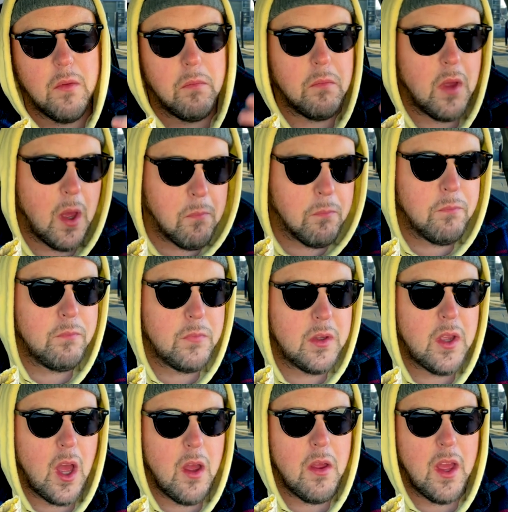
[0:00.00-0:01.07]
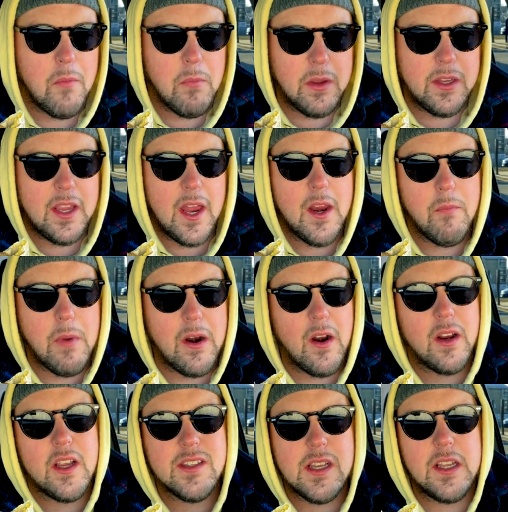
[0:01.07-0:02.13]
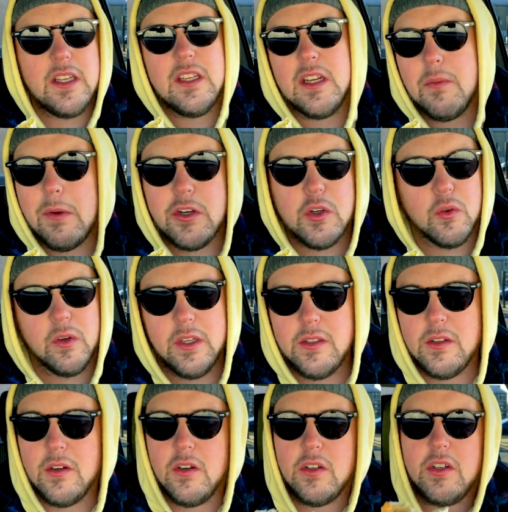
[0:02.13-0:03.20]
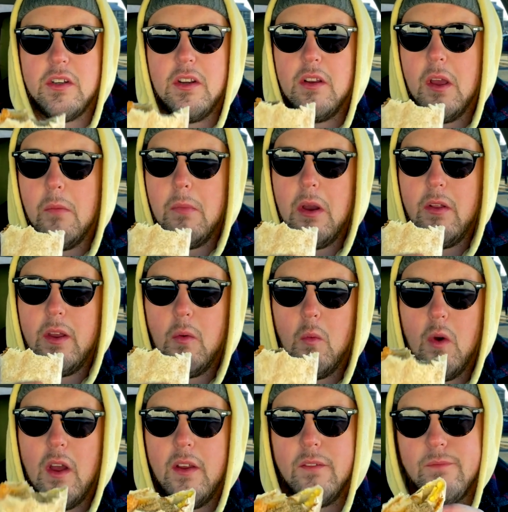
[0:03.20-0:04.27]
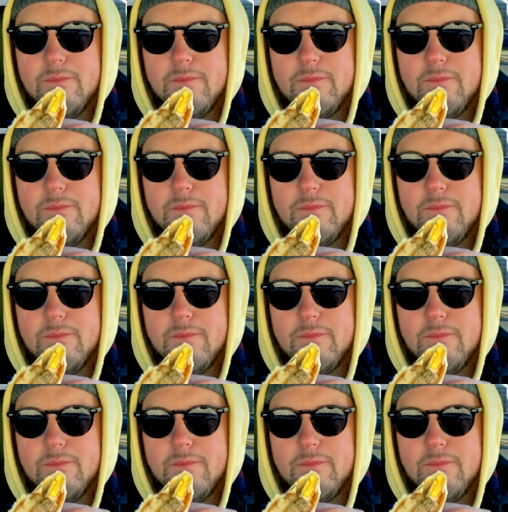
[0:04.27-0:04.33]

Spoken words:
I'm like getting better at, because I did a bunch of research about like what